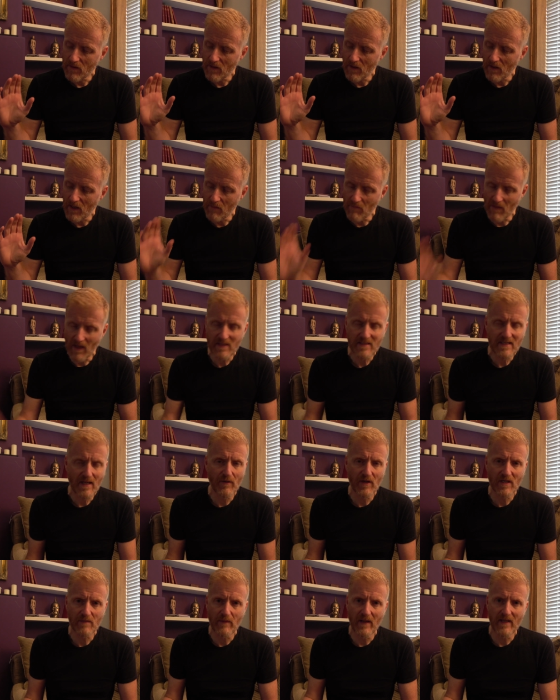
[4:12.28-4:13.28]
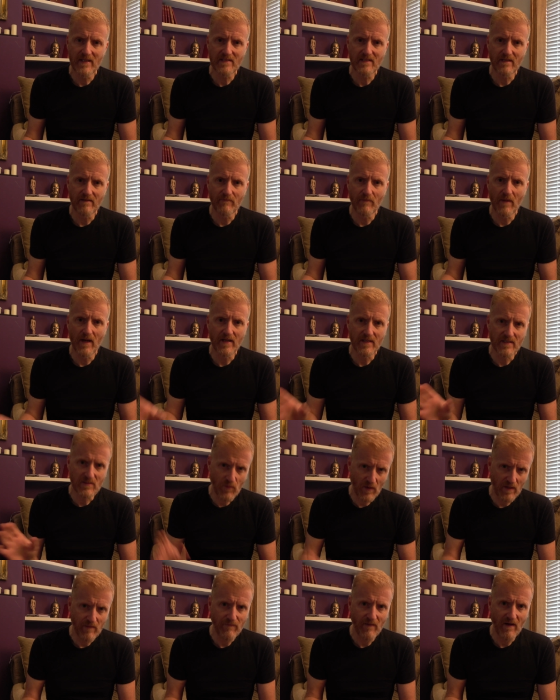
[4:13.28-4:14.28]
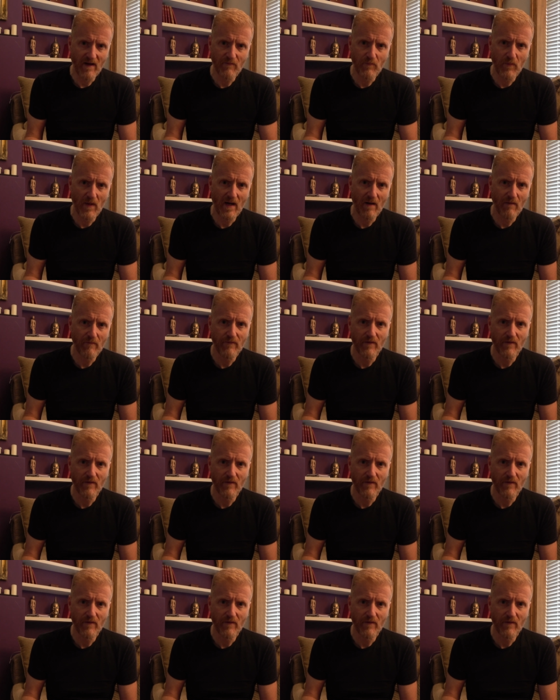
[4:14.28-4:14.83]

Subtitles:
It might sound expensive, it's £25